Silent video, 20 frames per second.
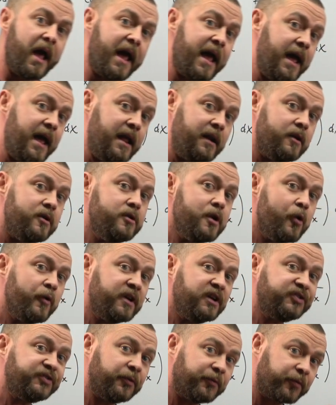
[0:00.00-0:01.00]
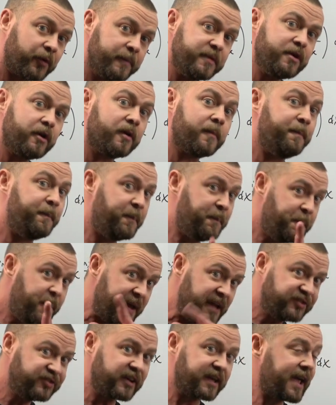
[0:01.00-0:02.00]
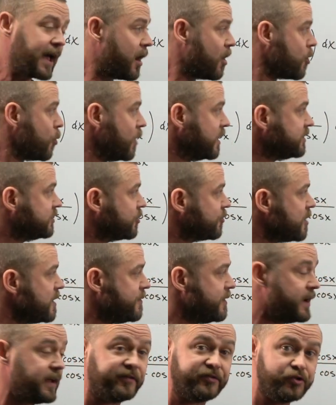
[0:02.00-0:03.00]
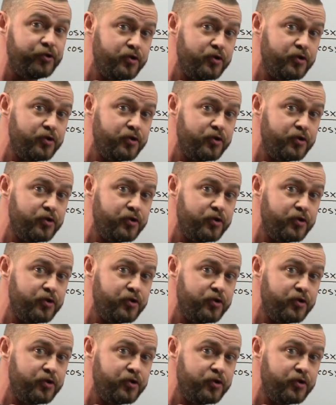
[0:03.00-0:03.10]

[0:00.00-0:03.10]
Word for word: And notice from your basic Calc 1 derivatives,